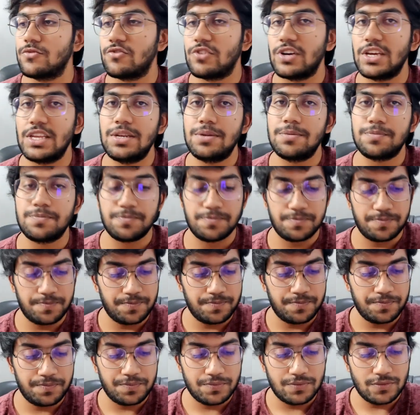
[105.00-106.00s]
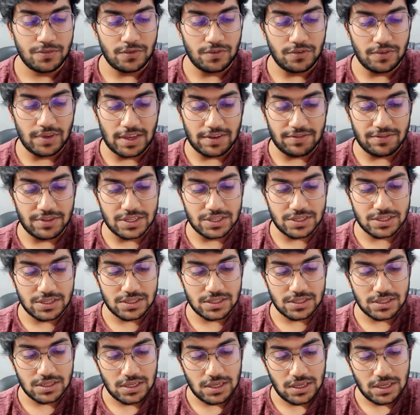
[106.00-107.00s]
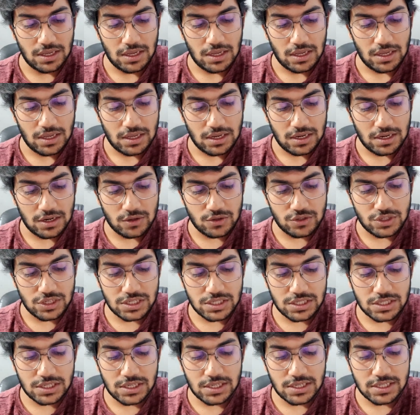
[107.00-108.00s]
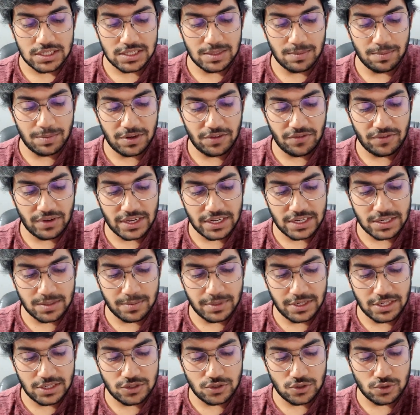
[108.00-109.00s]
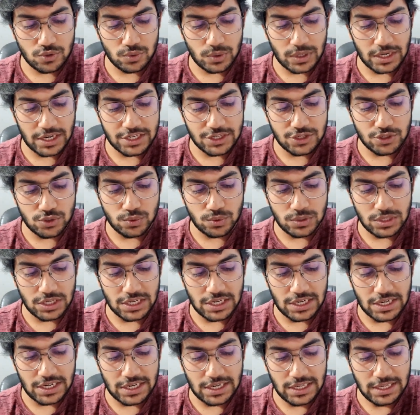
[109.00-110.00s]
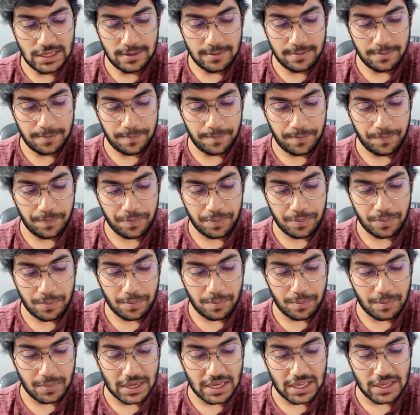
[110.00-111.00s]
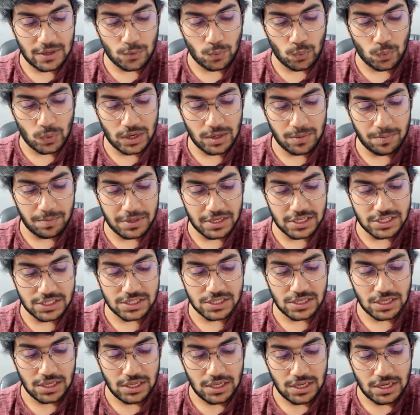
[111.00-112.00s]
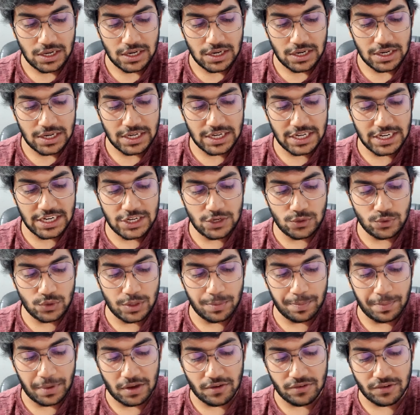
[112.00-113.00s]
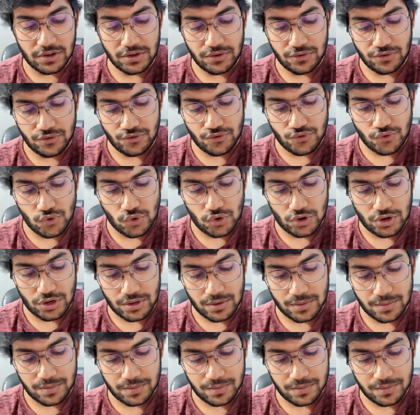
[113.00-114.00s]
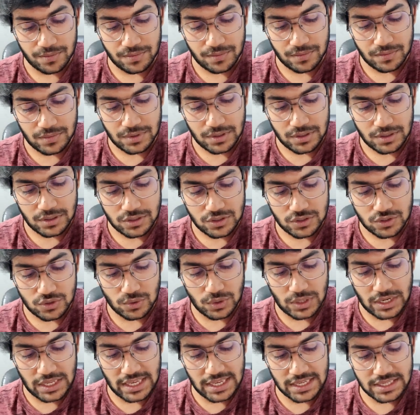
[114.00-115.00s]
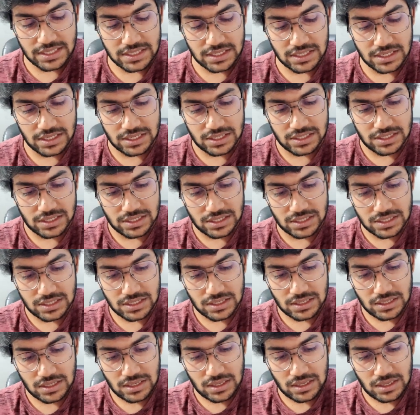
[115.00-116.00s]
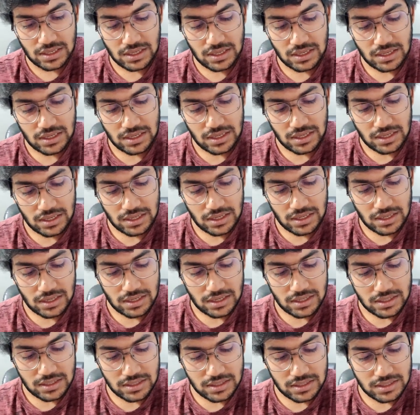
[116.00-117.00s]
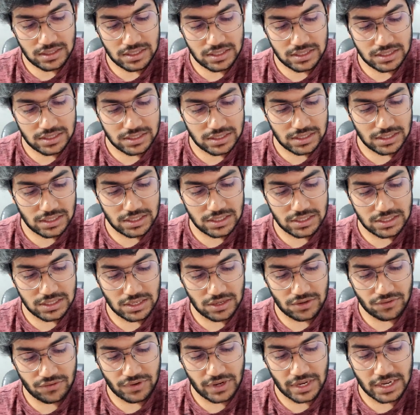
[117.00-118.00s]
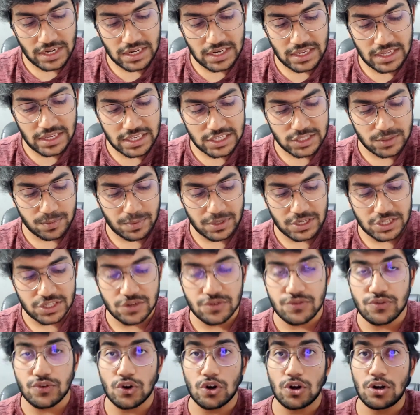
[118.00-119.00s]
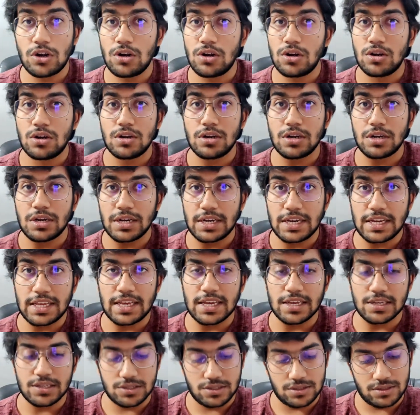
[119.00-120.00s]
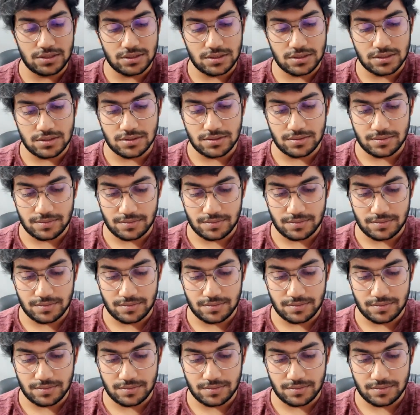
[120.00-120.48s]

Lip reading: Fine, we have this. Now just simplify it a bit to get 2t dt by 1 plus t to the power 4. So dx is this. This is our final expression for dx.